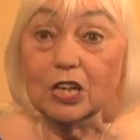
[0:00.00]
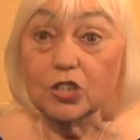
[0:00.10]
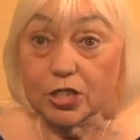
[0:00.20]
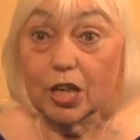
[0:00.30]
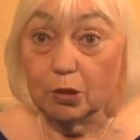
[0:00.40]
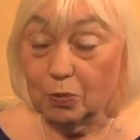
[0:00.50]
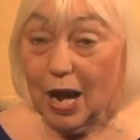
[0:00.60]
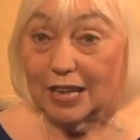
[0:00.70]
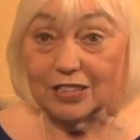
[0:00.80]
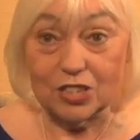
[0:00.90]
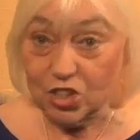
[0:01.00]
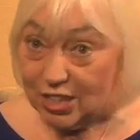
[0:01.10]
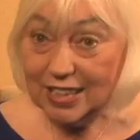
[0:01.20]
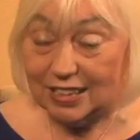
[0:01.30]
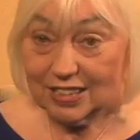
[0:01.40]
She's got to practice.
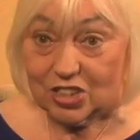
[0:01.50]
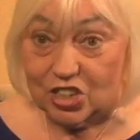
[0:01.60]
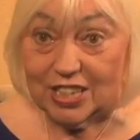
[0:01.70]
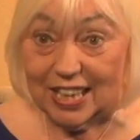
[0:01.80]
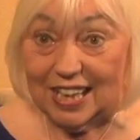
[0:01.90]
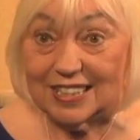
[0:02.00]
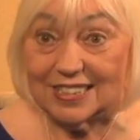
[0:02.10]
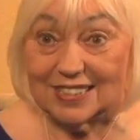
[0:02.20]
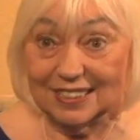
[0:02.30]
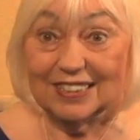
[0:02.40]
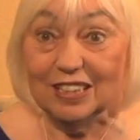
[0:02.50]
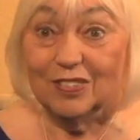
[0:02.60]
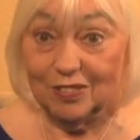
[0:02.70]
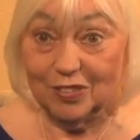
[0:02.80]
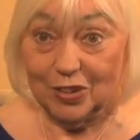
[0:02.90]
She can't leave
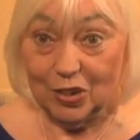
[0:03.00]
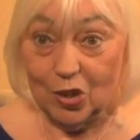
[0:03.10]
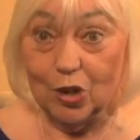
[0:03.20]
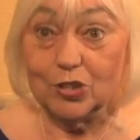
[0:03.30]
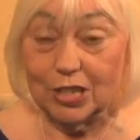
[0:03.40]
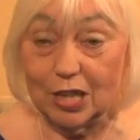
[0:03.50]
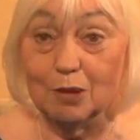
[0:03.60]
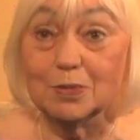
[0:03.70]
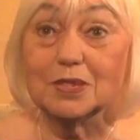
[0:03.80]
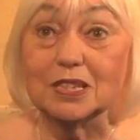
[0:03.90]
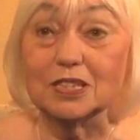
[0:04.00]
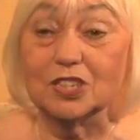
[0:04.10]
it very long. She comes